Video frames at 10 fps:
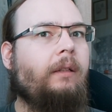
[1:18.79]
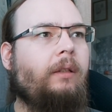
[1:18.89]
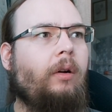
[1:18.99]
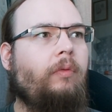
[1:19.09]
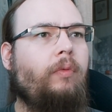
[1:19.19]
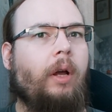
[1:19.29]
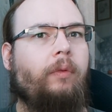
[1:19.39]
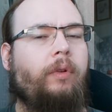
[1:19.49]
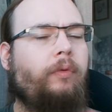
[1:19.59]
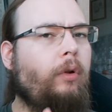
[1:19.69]
end of
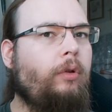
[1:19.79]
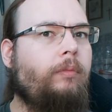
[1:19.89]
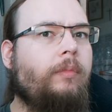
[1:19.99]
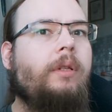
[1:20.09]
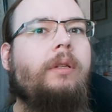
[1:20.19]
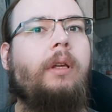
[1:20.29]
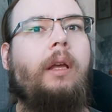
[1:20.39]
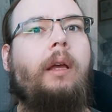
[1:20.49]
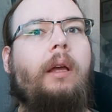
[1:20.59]
one of the volumes,